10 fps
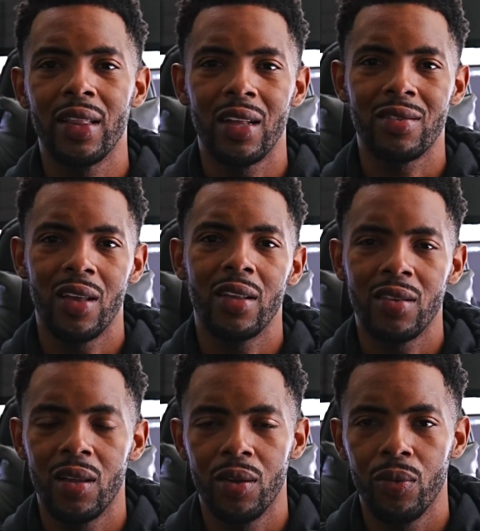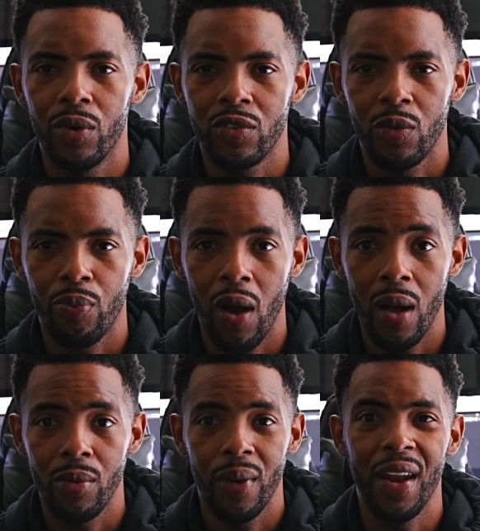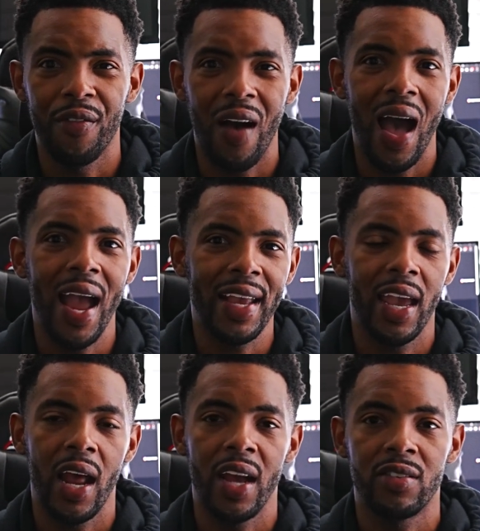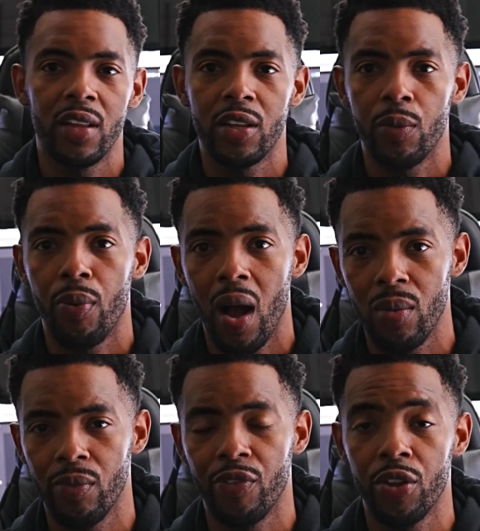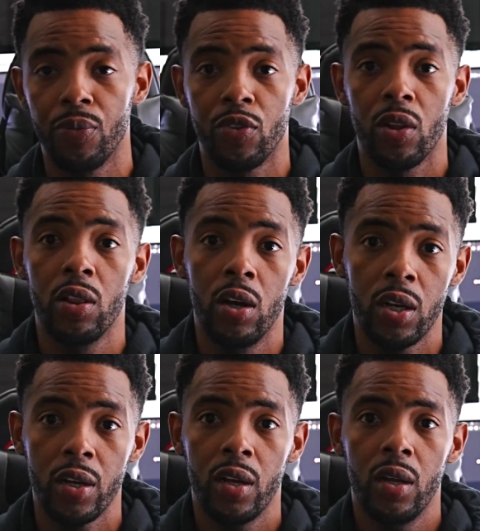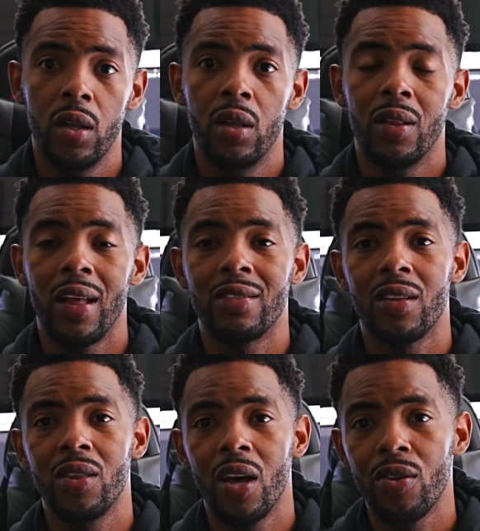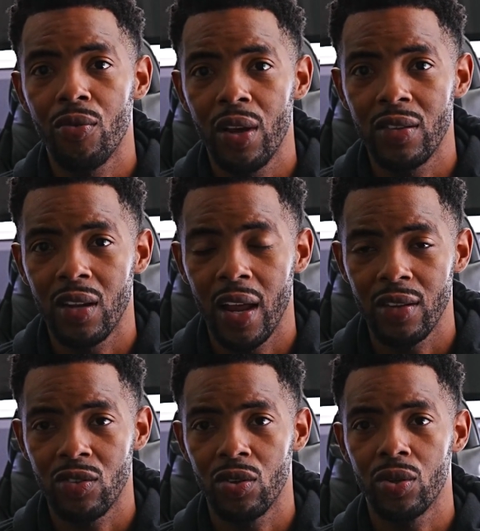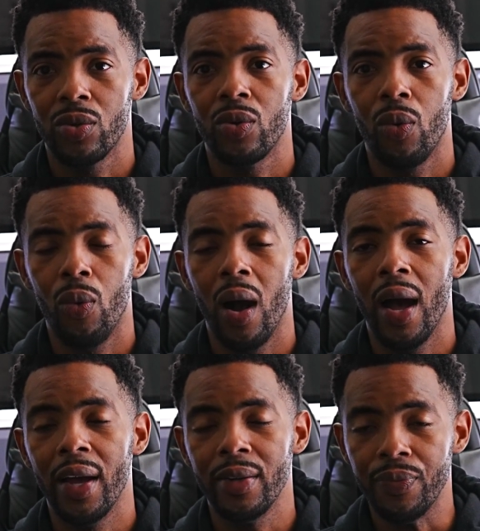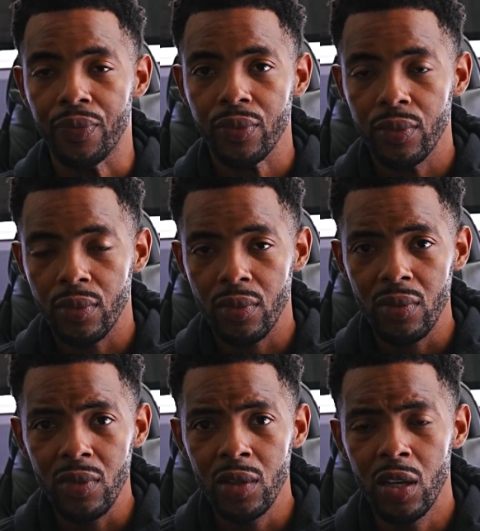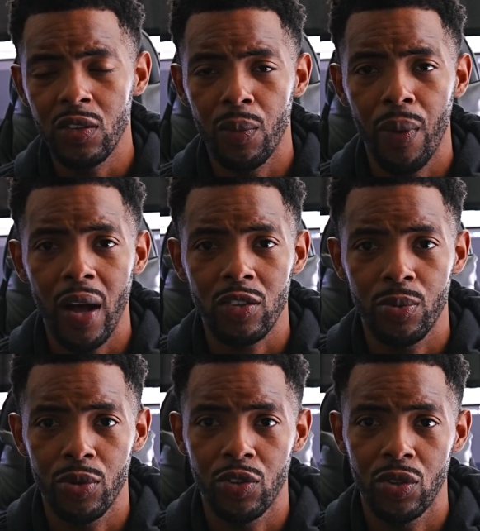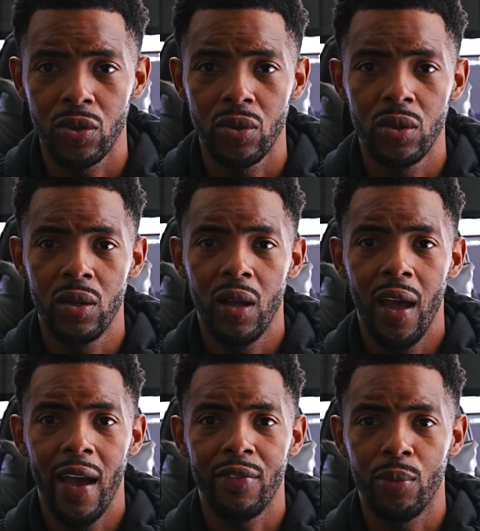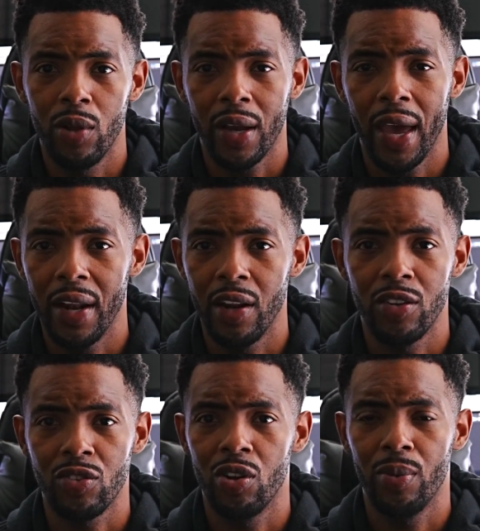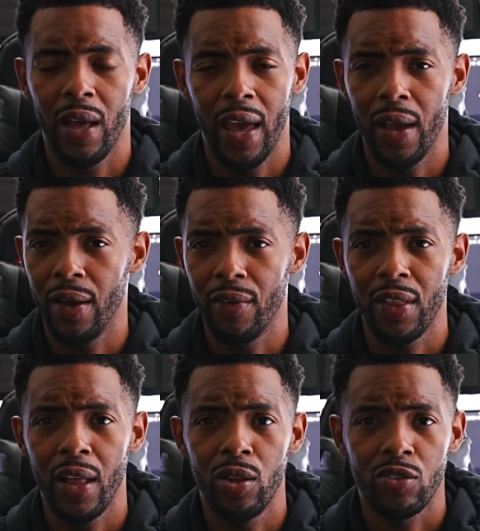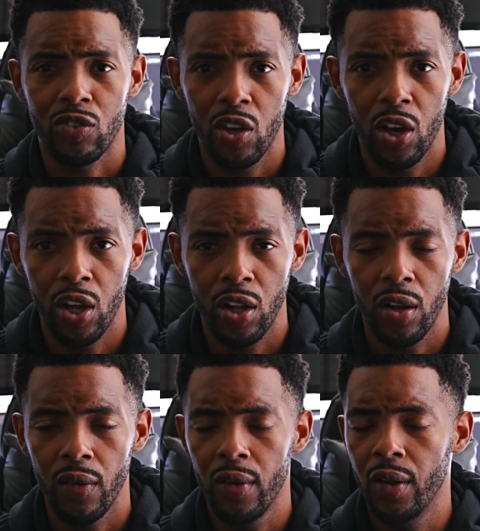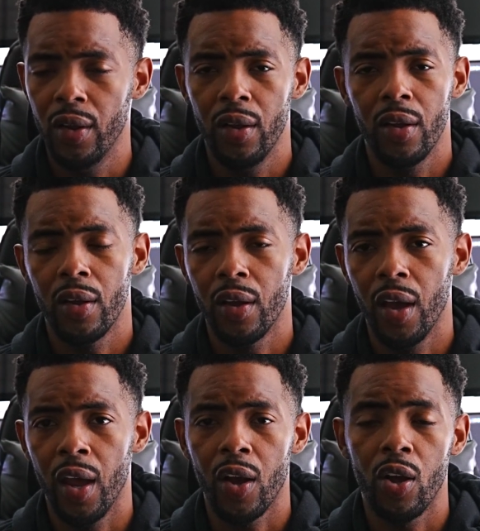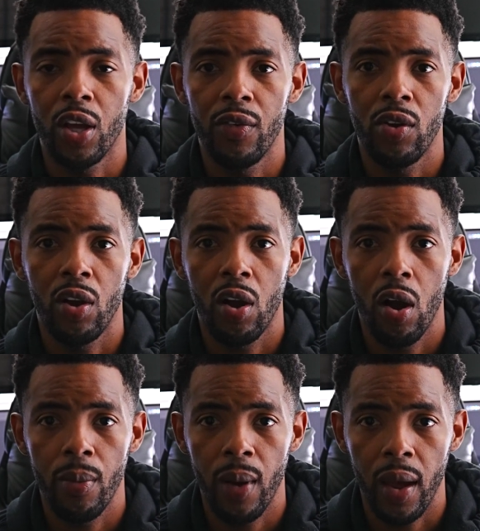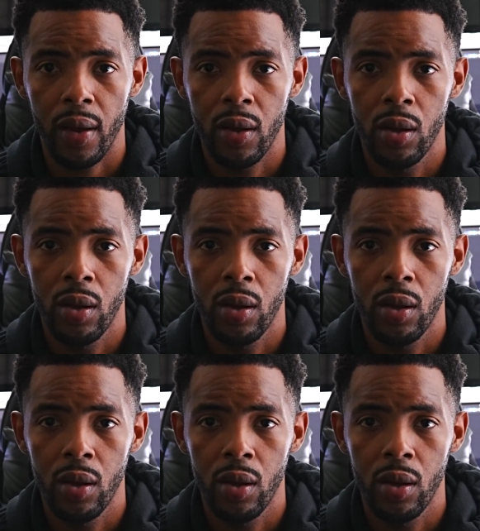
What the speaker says: That's not telling them what's the problem. And if I can't isolate the problem for them to look, that's another reason as to why it's impossible to have them look at it. They're just going to be like, hey, everything looks good, and they're going to give you your car back.